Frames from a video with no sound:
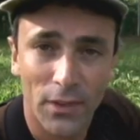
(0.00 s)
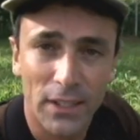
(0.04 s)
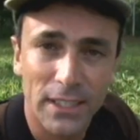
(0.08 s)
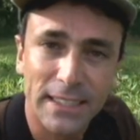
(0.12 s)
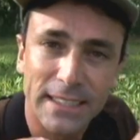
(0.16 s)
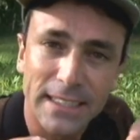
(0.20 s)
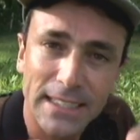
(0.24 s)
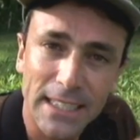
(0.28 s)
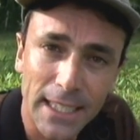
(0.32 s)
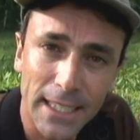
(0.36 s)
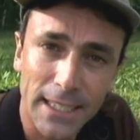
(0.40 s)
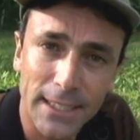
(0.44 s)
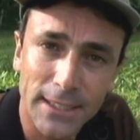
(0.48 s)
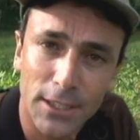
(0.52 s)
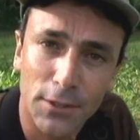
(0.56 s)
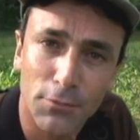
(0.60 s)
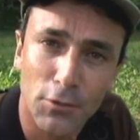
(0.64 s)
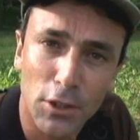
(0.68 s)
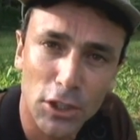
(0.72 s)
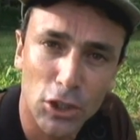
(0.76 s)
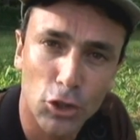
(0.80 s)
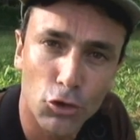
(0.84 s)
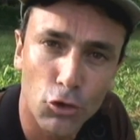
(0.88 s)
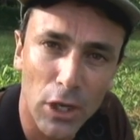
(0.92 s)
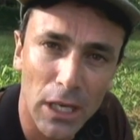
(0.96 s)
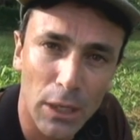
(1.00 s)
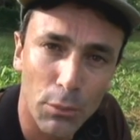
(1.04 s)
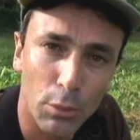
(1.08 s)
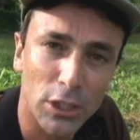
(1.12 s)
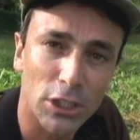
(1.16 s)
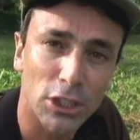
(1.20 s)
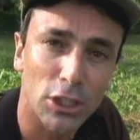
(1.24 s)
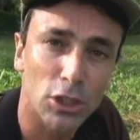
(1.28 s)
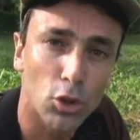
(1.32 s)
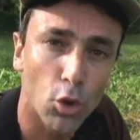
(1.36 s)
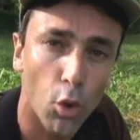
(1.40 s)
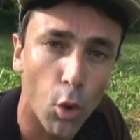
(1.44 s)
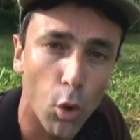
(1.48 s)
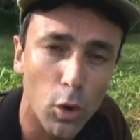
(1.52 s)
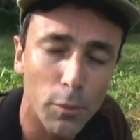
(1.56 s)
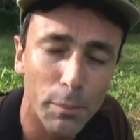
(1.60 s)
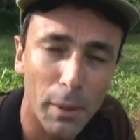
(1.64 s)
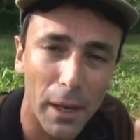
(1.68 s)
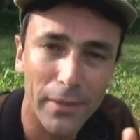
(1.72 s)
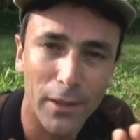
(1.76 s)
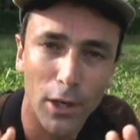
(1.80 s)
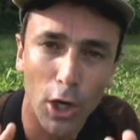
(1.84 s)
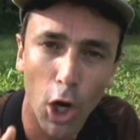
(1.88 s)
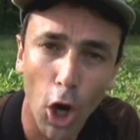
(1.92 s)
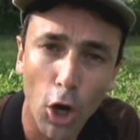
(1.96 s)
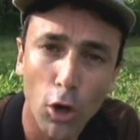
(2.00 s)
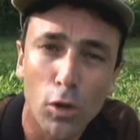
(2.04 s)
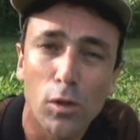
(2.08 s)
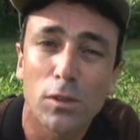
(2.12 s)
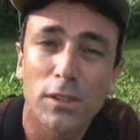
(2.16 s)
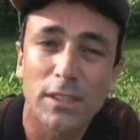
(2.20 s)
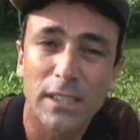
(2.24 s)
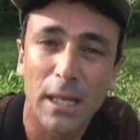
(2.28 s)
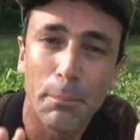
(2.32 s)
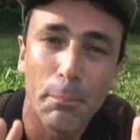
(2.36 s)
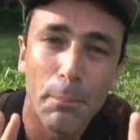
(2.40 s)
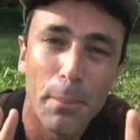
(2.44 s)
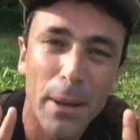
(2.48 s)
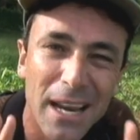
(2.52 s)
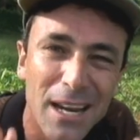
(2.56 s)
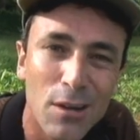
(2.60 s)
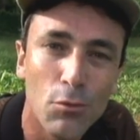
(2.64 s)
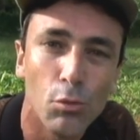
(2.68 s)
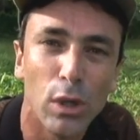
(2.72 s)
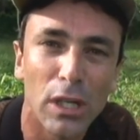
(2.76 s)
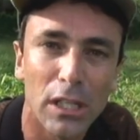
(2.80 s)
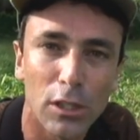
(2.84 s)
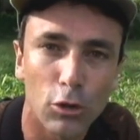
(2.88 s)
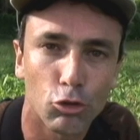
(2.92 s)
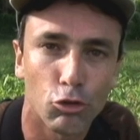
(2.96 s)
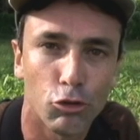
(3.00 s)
the seeds of this tree, which is called by the locals a pinwheel